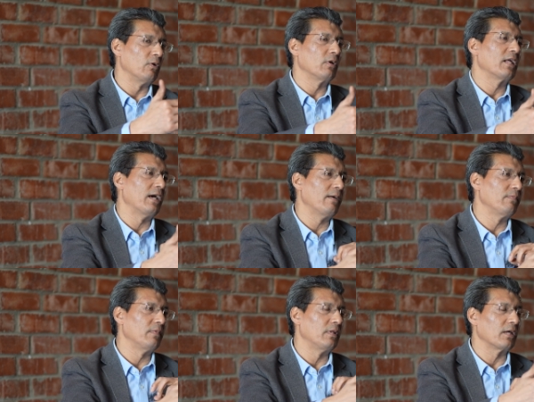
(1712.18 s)
don't
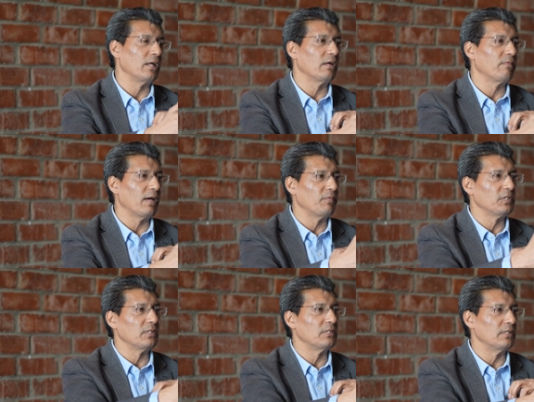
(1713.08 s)
have the kind of
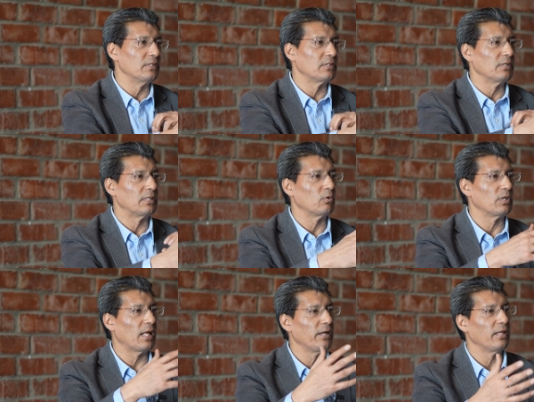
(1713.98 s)
efficiencies a
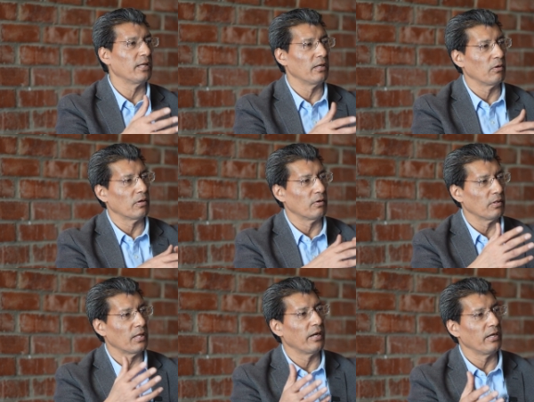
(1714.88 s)
totalitarian or
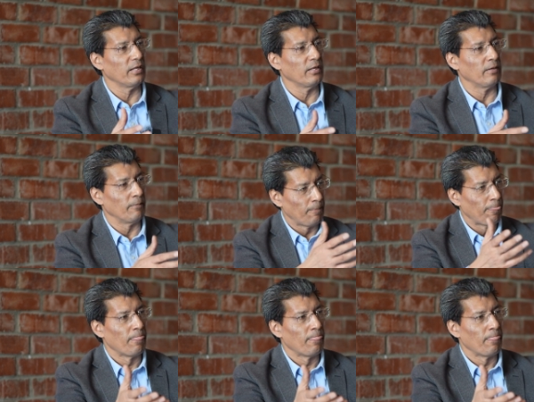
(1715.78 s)
authoritarian,